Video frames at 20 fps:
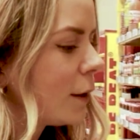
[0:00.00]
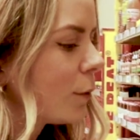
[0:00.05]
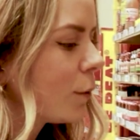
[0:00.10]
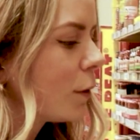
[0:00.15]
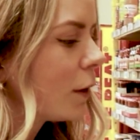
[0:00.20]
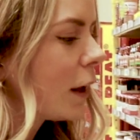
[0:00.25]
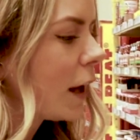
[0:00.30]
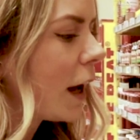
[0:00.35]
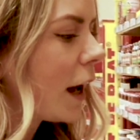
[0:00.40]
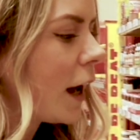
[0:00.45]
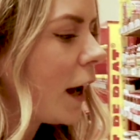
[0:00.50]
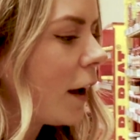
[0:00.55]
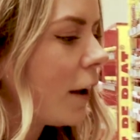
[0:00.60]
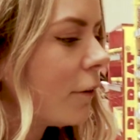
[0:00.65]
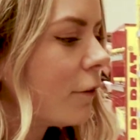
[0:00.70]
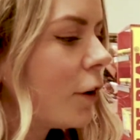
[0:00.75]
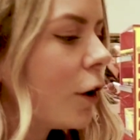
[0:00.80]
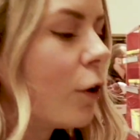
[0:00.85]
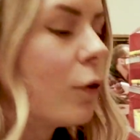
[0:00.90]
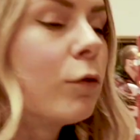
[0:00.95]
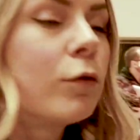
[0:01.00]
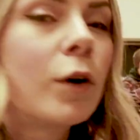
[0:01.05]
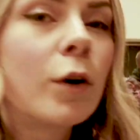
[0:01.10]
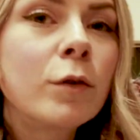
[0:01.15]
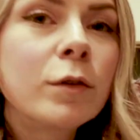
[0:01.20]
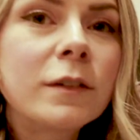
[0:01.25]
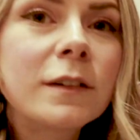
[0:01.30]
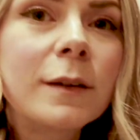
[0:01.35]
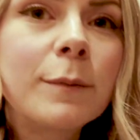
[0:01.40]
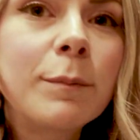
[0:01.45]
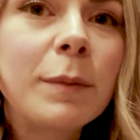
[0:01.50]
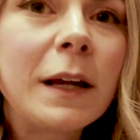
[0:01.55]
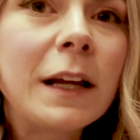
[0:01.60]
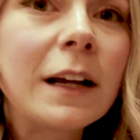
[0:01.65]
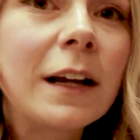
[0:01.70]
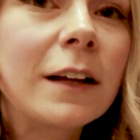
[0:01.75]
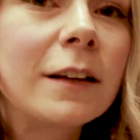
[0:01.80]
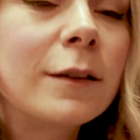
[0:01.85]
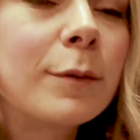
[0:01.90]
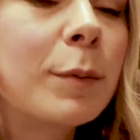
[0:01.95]
it will have roasted
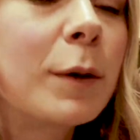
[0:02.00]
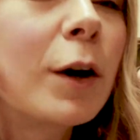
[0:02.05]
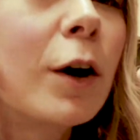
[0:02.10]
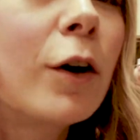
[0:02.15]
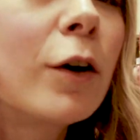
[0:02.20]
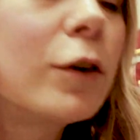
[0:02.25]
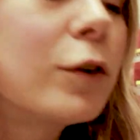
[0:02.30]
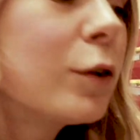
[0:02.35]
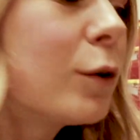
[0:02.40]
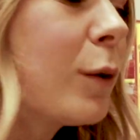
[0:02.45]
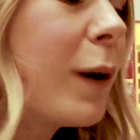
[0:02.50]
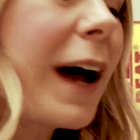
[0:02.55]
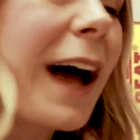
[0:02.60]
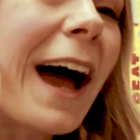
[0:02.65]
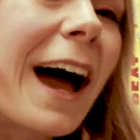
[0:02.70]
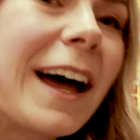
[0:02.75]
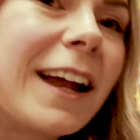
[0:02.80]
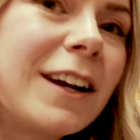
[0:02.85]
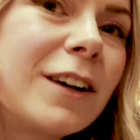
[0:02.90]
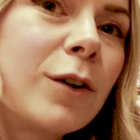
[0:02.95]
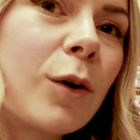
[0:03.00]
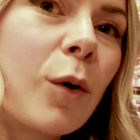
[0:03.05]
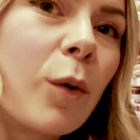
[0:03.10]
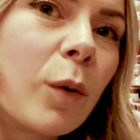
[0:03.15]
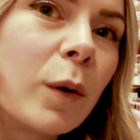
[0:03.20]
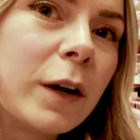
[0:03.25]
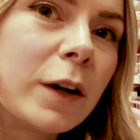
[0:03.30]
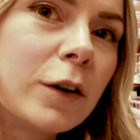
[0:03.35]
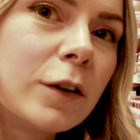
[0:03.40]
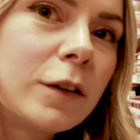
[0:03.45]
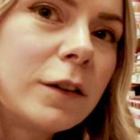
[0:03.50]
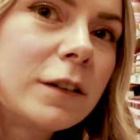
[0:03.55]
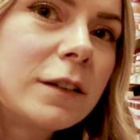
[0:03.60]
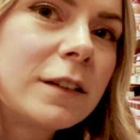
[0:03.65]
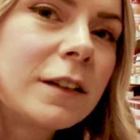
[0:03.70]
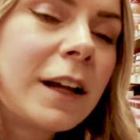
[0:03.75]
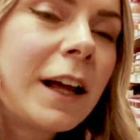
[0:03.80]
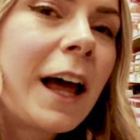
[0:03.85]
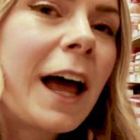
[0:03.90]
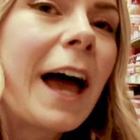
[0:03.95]
peanuts, but also added
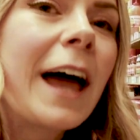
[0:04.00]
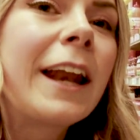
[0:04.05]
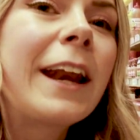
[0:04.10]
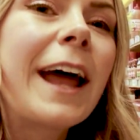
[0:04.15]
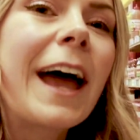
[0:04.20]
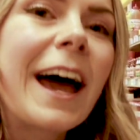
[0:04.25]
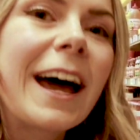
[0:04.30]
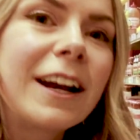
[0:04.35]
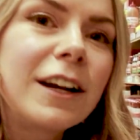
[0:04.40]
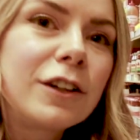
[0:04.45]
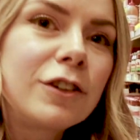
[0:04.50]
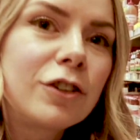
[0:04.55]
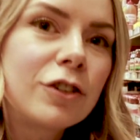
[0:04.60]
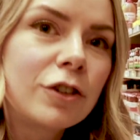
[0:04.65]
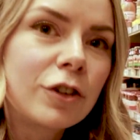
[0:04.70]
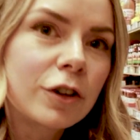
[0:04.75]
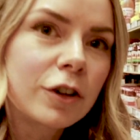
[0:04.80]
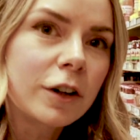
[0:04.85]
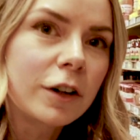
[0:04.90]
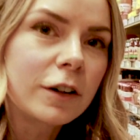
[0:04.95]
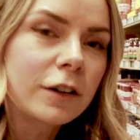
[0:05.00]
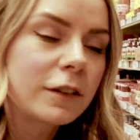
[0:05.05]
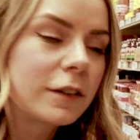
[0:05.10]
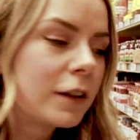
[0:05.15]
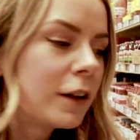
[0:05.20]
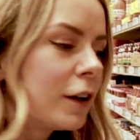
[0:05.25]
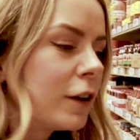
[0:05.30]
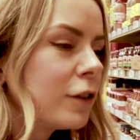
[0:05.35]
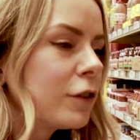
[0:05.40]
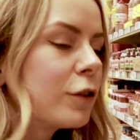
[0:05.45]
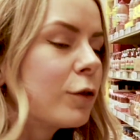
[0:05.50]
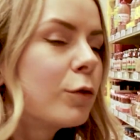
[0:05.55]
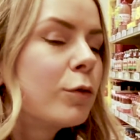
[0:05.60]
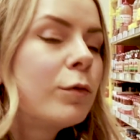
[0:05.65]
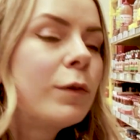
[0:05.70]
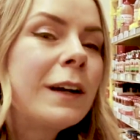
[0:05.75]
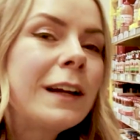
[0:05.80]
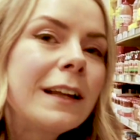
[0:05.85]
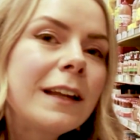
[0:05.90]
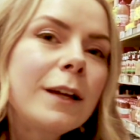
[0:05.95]
oils and added sugars. So
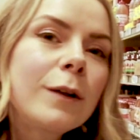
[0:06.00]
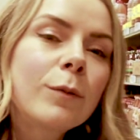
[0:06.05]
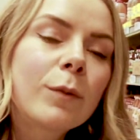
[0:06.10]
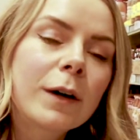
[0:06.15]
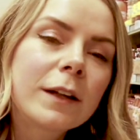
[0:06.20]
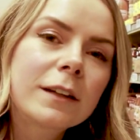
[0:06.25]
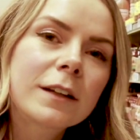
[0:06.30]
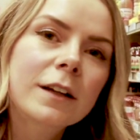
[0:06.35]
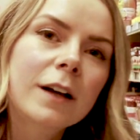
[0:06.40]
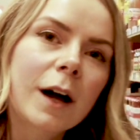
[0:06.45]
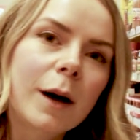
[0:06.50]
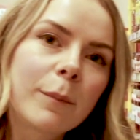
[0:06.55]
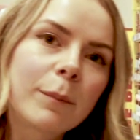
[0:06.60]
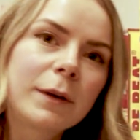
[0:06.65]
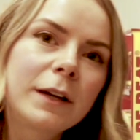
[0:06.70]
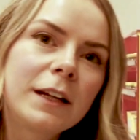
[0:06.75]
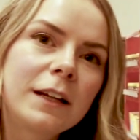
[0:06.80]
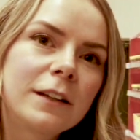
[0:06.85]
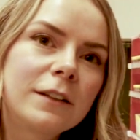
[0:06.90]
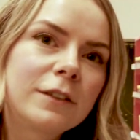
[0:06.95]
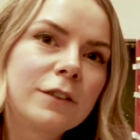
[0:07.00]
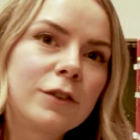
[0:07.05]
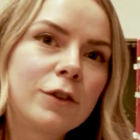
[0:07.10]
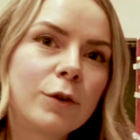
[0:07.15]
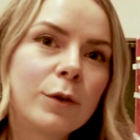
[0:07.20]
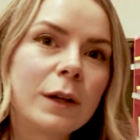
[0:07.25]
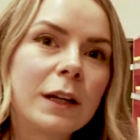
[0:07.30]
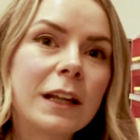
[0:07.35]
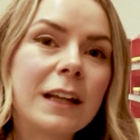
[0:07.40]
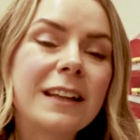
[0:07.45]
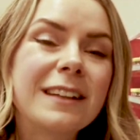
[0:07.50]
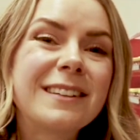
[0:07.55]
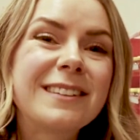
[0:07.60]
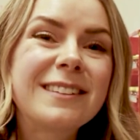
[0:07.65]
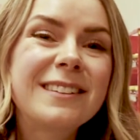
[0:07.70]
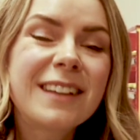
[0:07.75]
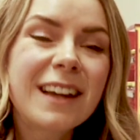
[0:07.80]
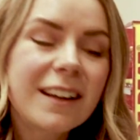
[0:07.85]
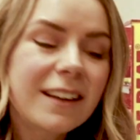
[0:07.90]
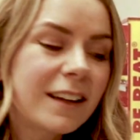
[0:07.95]
really what the company is doing is
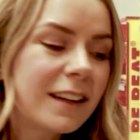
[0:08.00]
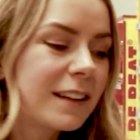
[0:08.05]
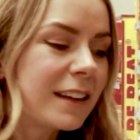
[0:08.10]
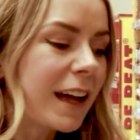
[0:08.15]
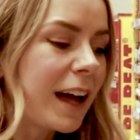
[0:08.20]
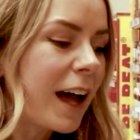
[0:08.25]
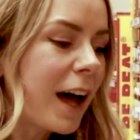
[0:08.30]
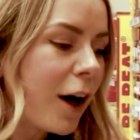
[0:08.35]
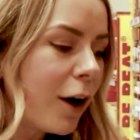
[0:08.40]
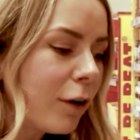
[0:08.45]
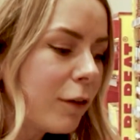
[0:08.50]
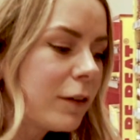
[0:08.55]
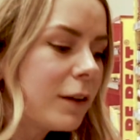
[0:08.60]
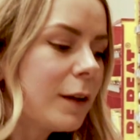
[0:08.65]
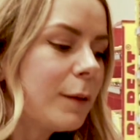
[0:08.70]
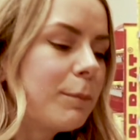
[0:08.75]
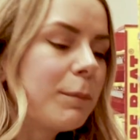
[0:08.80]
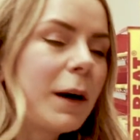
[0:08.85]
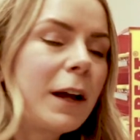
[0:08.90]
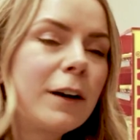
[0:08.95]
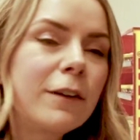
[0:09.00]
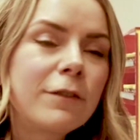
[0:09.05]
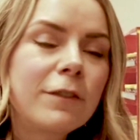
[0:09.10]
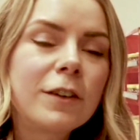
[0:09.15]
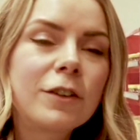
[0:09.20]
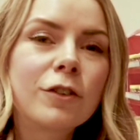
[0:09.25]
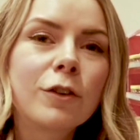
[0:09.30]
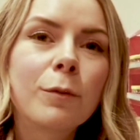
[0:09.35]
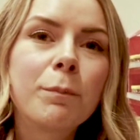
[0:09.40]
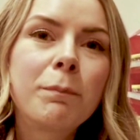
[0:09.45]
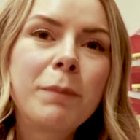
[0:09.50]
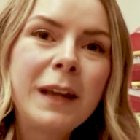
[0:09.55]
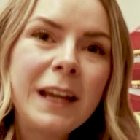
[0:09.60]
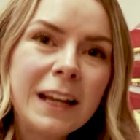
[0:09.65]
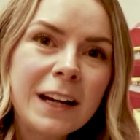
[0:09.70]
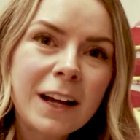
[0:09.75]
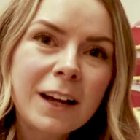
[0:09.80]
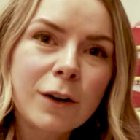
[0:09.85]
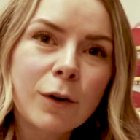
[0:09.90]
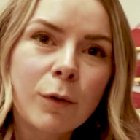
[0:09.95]
selling the healthy, beneficial
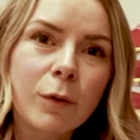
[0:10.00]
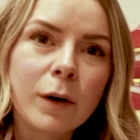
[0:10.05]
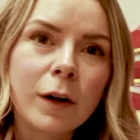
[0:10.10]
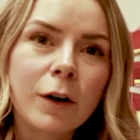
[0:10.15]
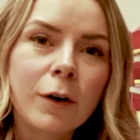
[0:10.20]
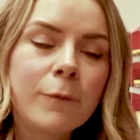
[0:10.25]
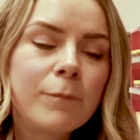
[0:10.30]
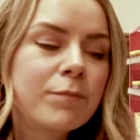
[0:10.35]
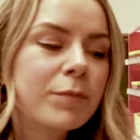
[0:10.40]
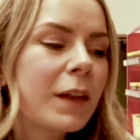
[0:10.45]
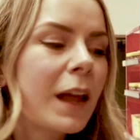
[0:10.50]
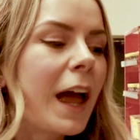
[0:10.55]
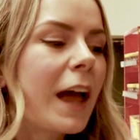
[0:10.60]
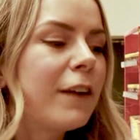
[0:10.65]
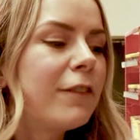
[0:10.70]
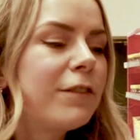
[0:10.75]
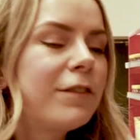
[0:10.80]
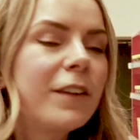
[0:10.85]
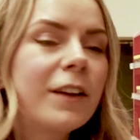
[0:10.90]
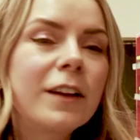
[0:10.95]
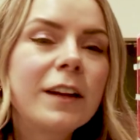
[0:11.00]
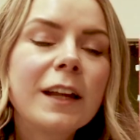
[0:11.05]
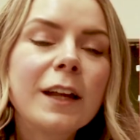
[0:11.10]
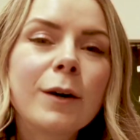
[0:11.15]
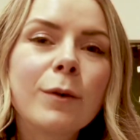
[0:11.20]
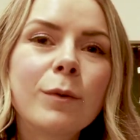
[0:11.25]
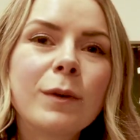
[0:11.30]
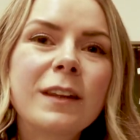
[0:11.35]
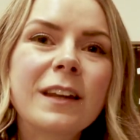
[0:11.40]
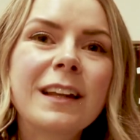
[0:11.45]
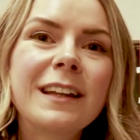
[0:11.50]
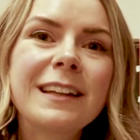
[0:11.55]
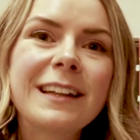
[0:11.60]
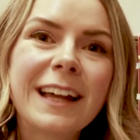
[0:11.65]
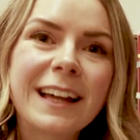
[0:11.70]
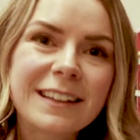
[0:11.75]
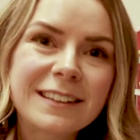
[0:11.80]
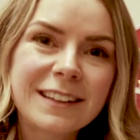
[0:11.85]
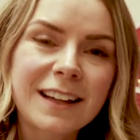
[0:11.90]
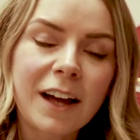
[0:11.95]
peanut oil and filling it with a
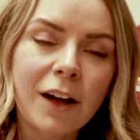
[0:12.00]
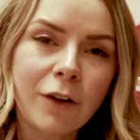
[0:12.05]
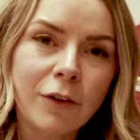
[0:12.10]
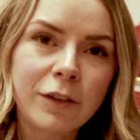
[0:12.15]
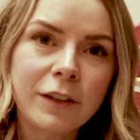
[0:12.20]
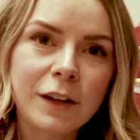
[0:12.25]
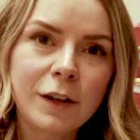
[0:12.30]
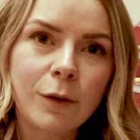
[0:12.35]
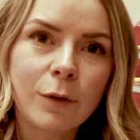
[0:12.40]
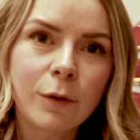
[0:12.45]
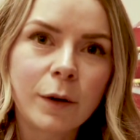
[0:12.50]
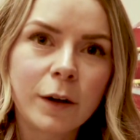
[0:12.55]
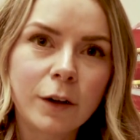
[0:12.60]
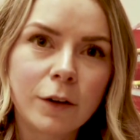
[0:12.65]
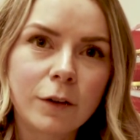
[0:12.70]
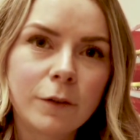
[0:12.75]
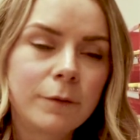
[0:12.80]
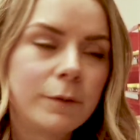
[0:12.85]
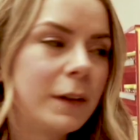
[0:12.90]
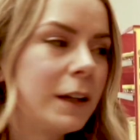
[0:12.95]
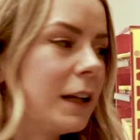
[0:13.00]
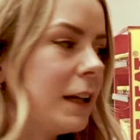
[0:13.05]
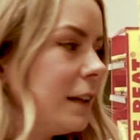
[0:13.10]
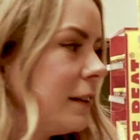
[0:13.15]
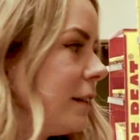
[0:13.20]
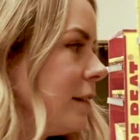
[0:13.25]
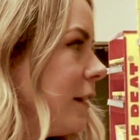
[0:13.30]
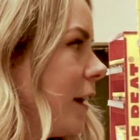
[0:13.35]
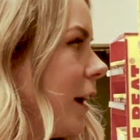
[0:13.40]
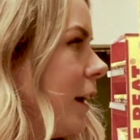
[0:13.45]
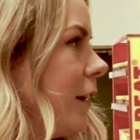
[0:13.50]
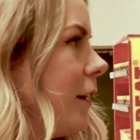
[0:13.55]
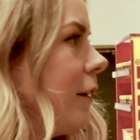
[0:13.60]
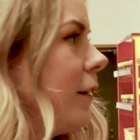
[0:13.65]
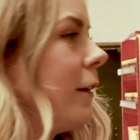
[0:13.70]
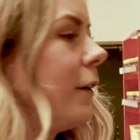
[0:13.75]
less healthy oil instead.